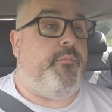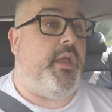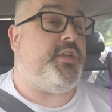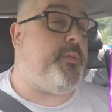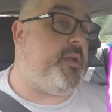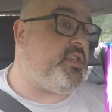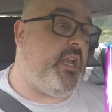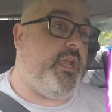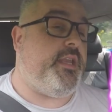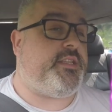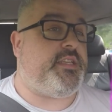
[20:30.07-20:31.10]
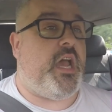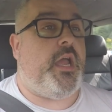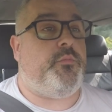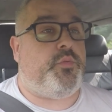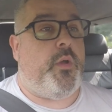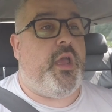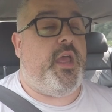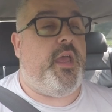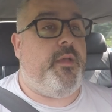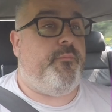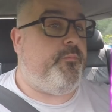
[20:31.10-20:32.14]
especially in the times where,